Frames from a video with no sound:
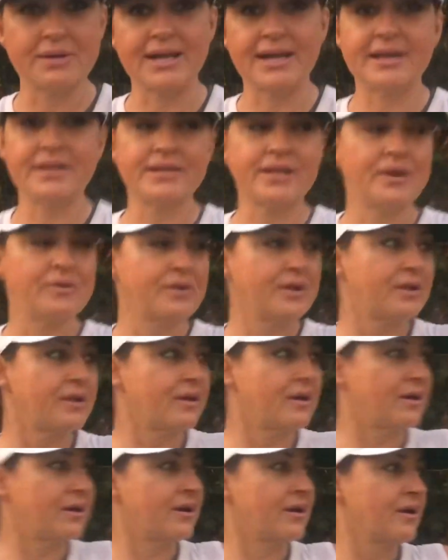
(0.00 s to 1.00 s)
but I had to go get
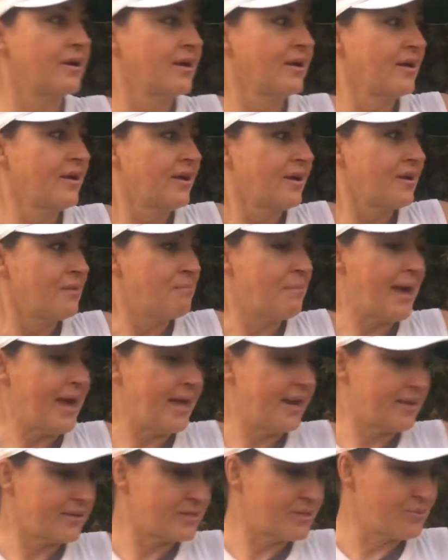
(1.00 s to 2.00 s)

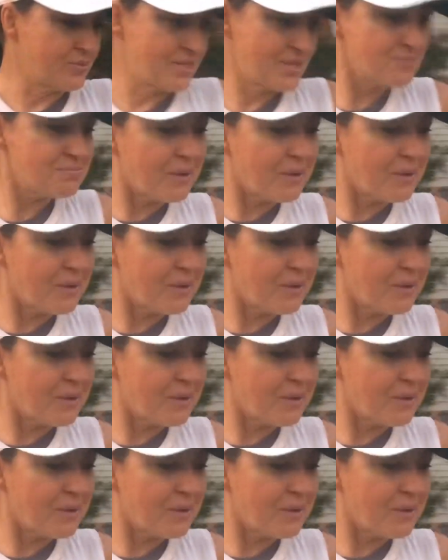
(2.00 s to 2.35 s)
Maddox. It was his